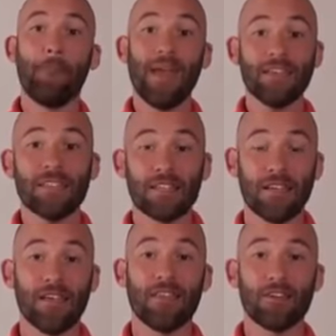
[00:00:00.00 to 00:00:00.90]

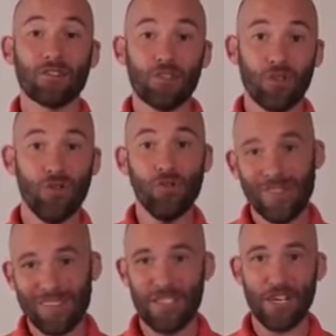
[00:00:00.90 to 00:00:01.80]
Basically, there are
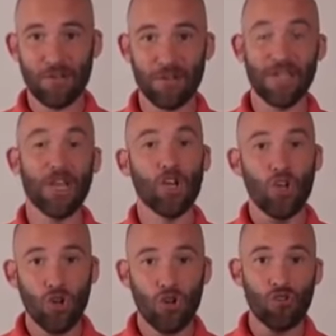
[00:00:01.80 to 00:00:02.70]
two generally
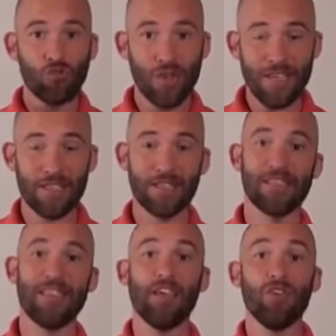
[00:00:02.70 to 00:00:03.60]
good
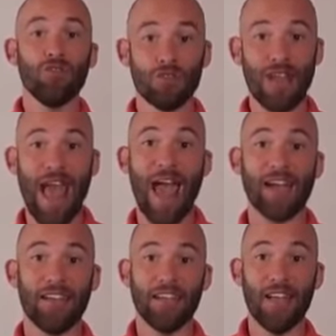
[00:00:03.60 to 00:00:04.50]
reasons that you should
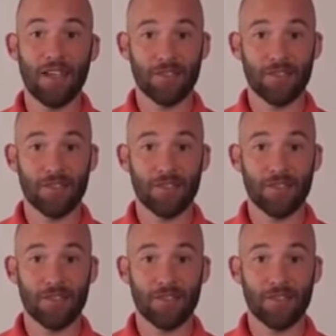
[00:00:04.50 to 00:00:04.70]
hack DNS.